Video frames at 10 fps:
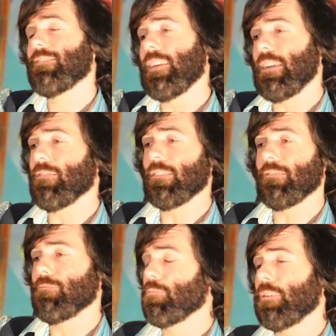even
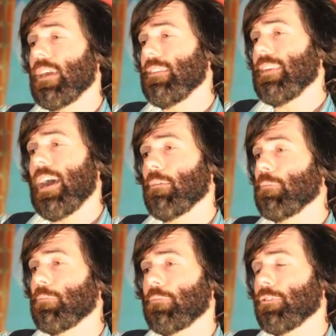played the
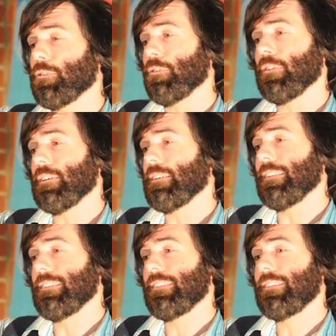album to.
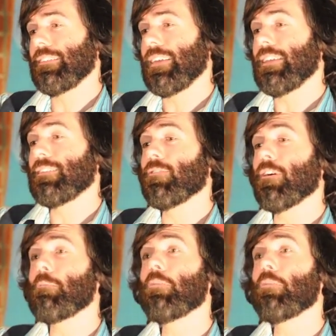It's a very